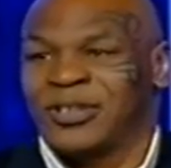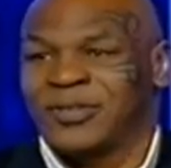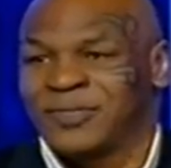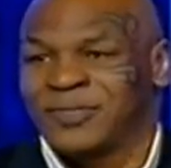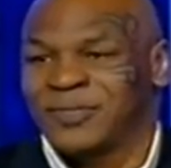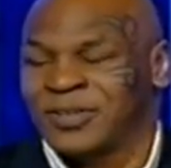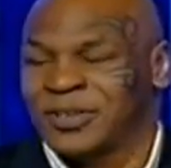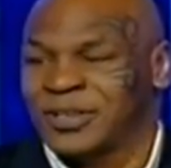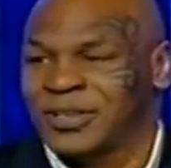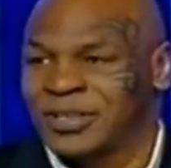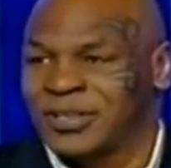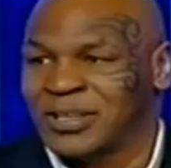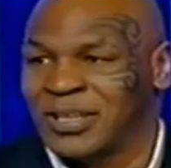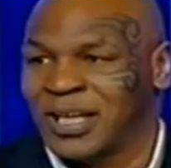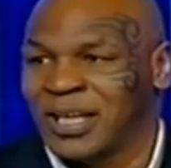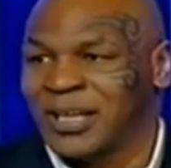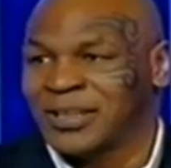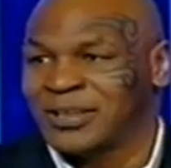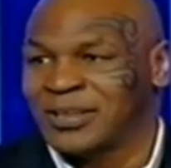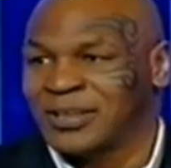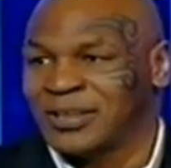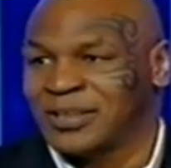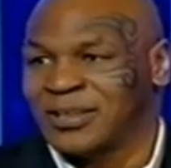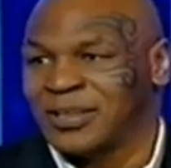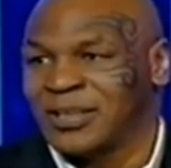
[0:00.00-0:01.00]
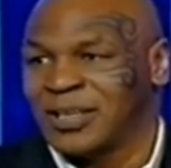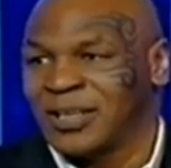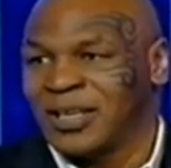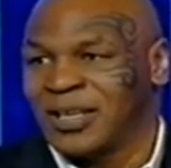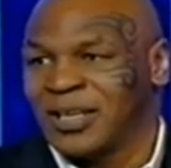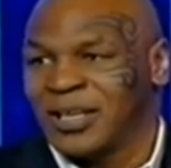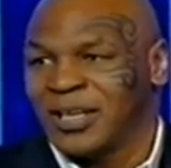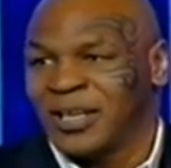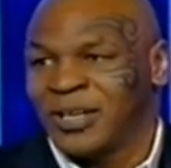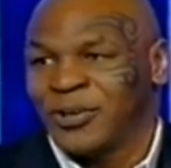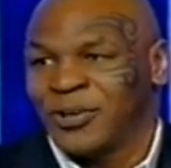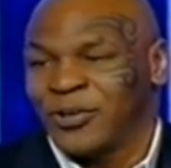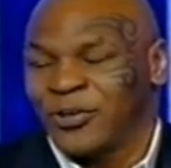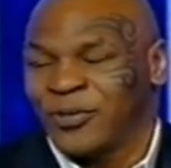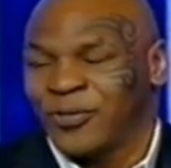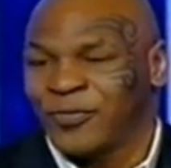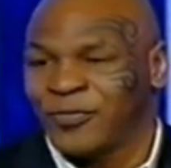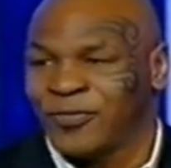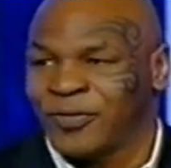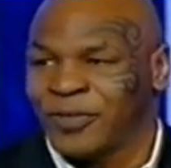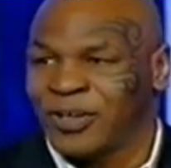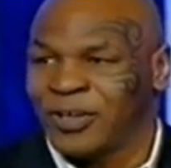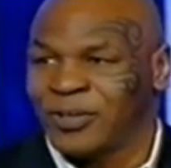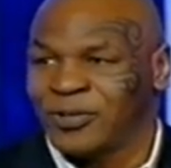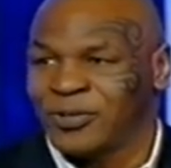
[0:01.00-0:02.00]
of success in
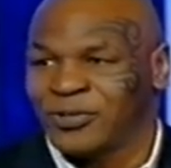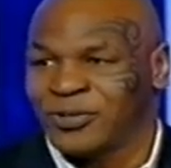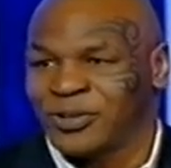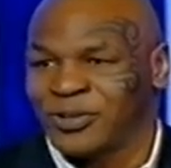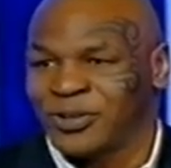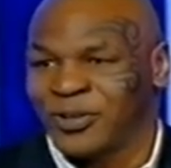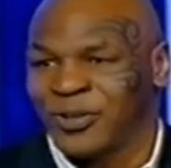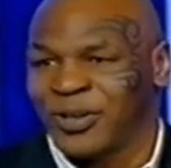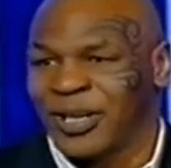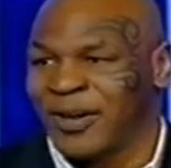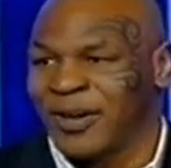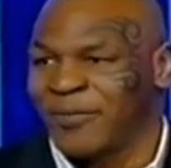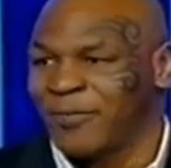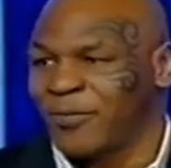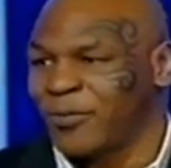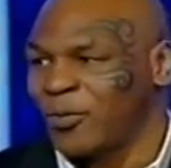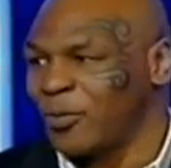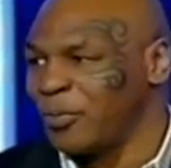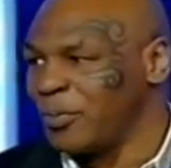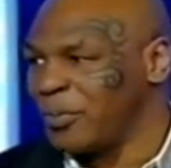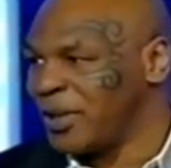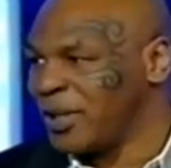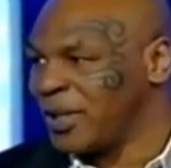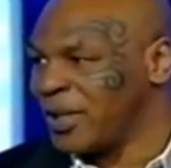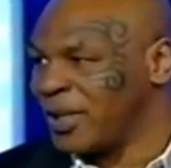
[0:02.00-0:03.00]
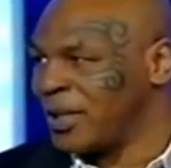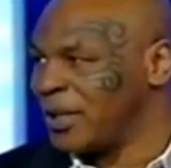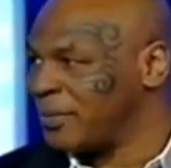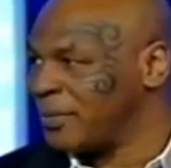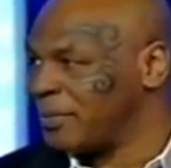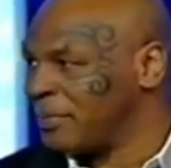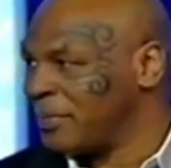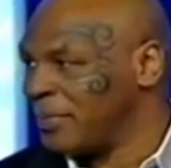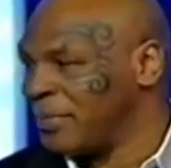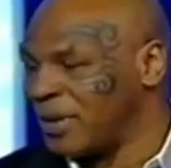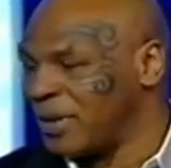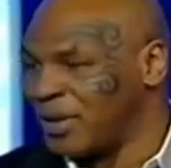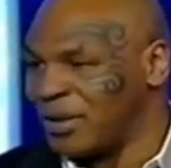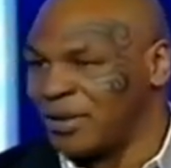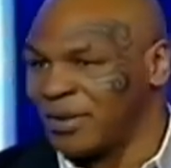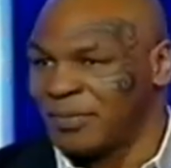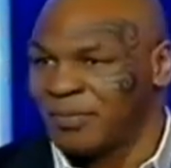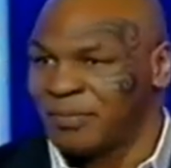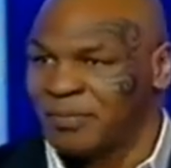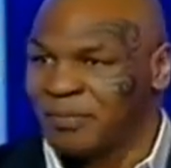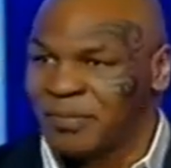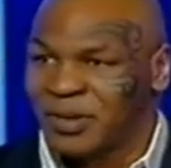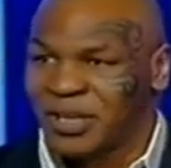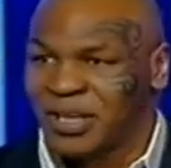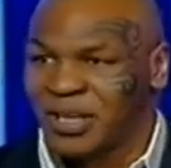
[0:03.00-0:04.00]
those fields. You know, they have so many
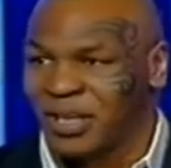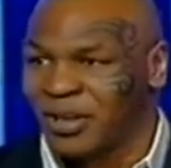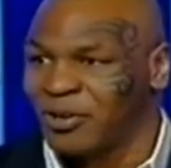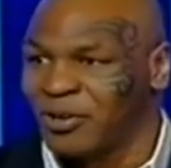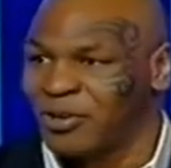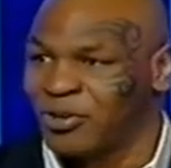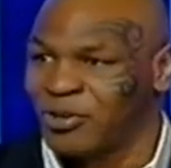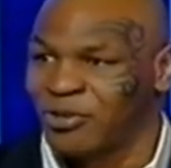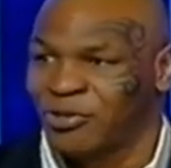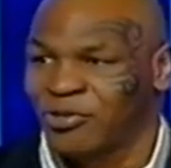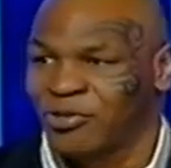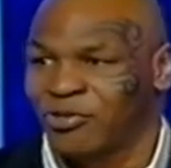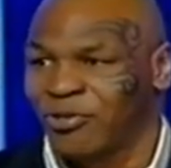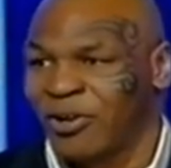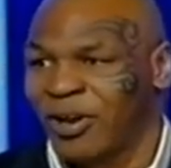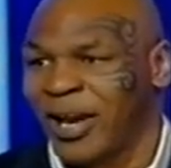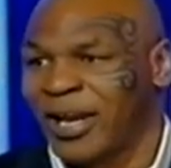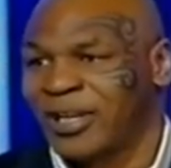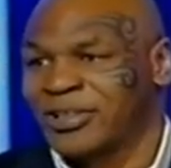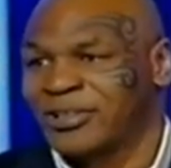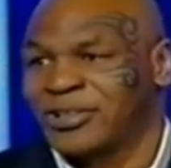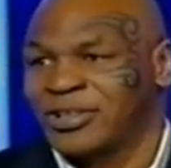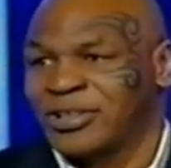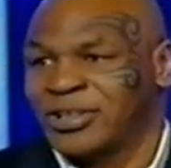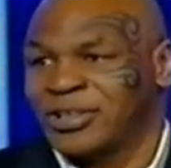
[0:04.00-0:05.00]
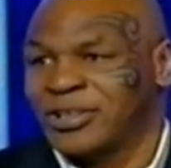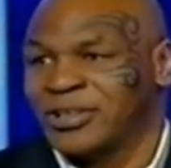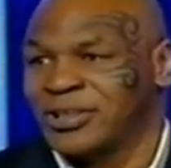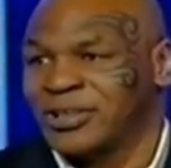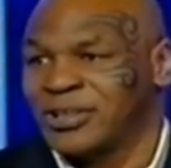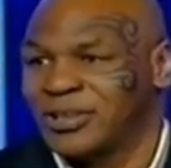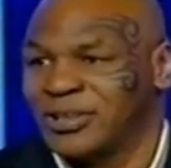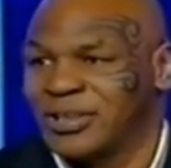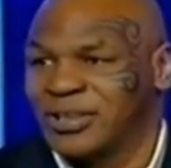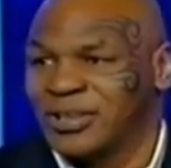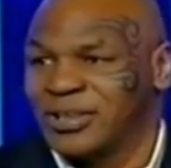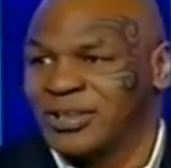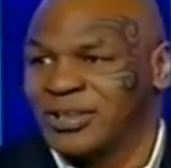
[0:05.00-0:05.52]
other distractions.